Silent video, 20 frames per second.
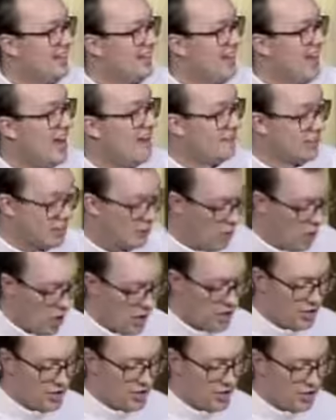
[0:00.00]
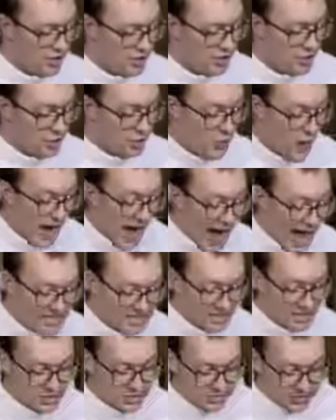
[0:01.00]
Everyone who
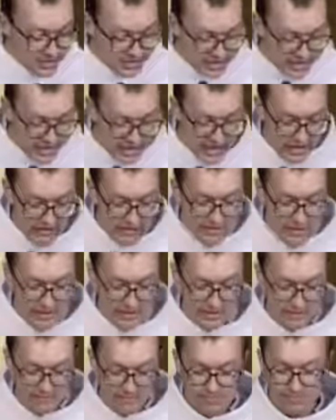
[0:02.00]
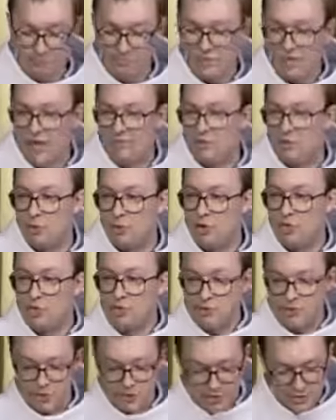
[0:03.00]
asks receives, everyone who
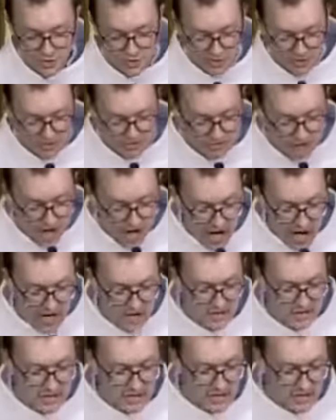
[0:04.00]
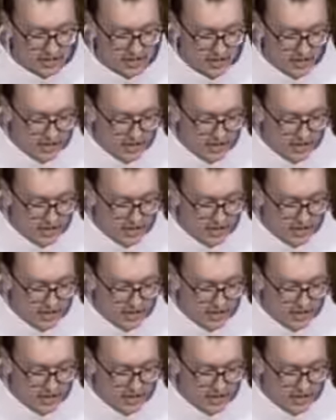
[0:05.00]
searches finds,